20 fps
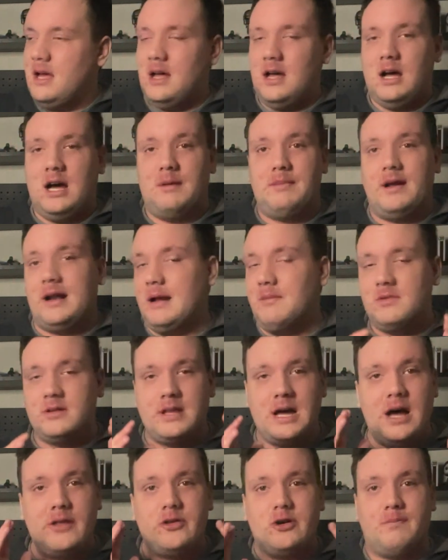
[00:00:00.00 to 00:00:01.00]
I mean, I'm
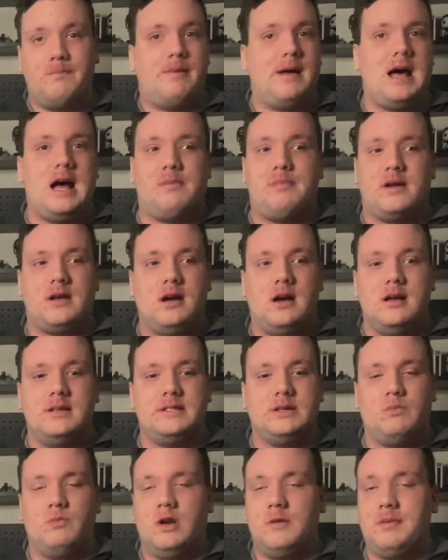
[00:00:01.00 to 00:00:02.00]
glad they're back because
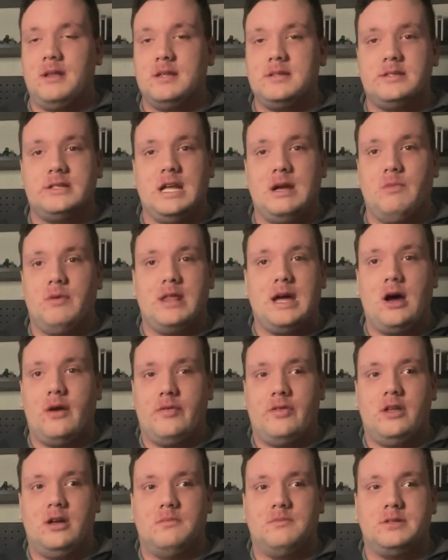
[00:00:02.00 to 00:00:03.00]
it wouldn't be the same
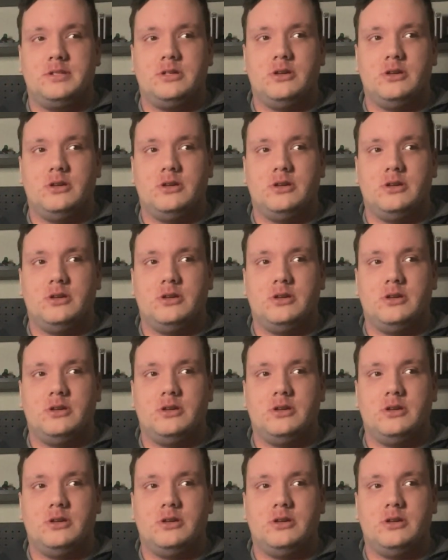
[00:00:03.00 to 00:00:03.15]
without them.